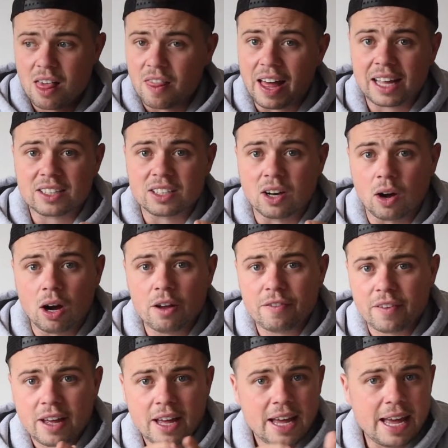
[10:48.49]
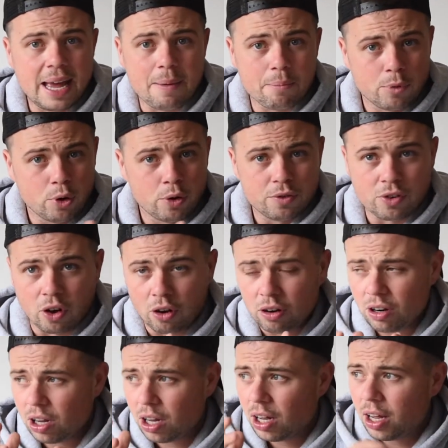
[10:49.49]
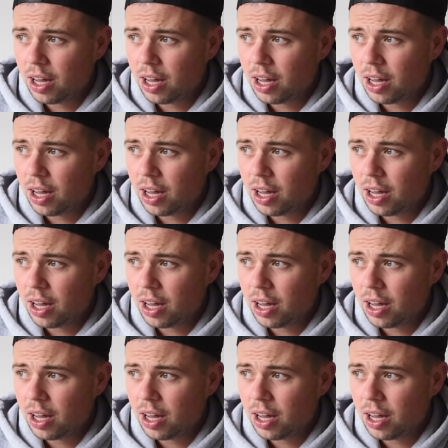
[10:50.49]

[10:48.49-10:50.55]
That's life. It moves on,